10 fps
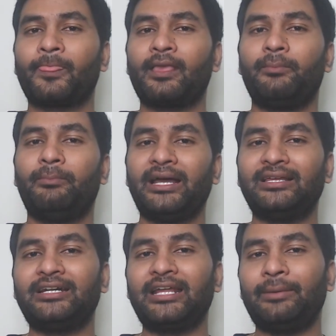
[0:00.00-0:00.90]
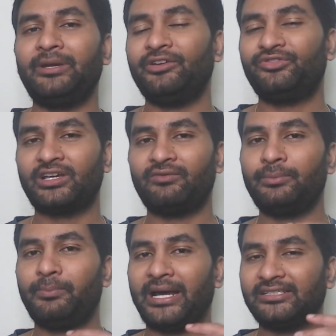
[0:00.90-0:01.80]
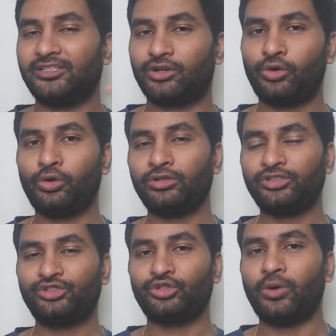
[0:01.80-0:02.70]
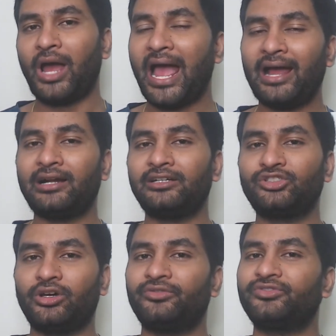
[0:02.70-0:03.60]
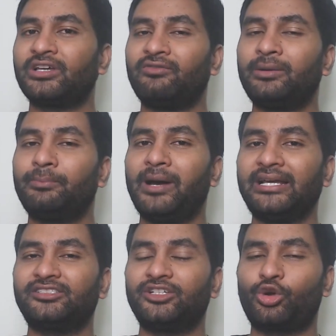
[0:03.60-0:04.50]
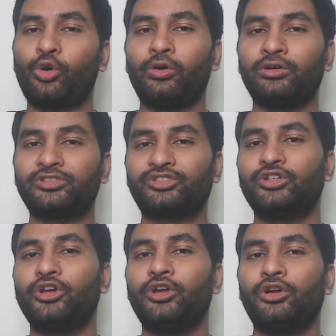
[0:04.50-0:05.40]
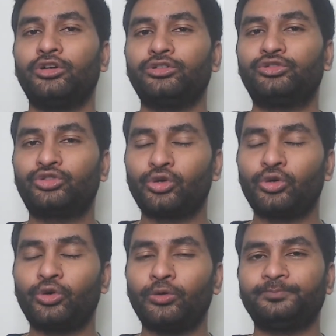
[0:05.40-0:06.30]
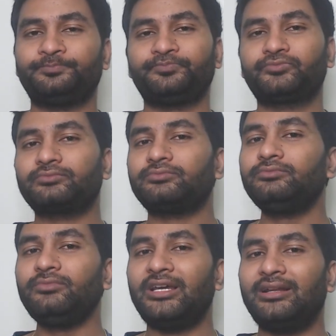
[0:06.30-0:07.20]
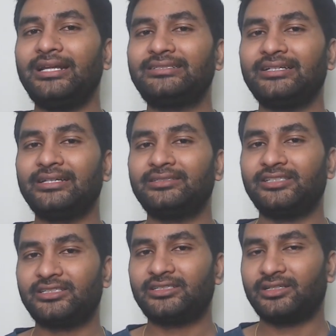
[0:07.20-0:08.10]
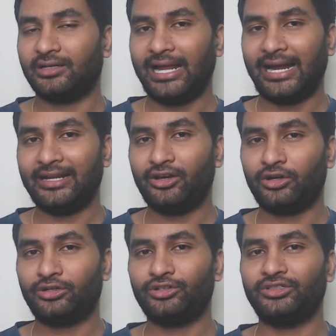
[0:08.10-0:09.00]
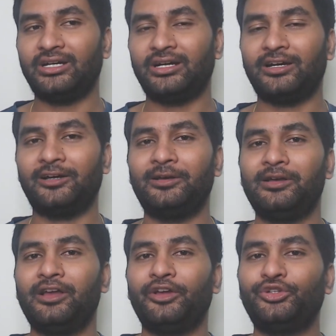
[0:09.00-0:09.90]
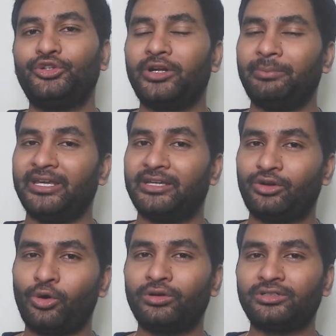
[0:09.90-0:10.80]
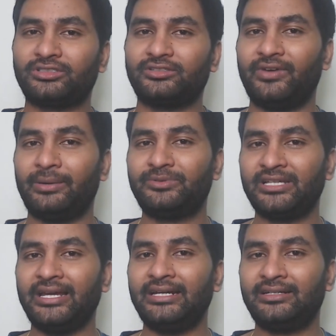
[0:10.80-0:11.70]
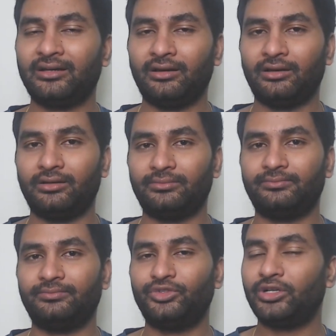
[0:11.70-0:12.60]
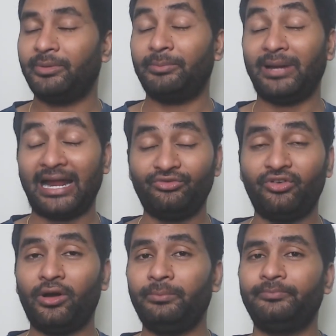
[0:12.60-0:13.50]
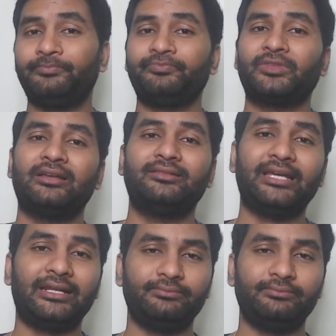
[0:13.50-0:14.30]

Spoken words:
By that I mean if someone buys the course through ads, or if someone buys the course through, let's say, just landing onto the Udemy course website, Udemy platform, then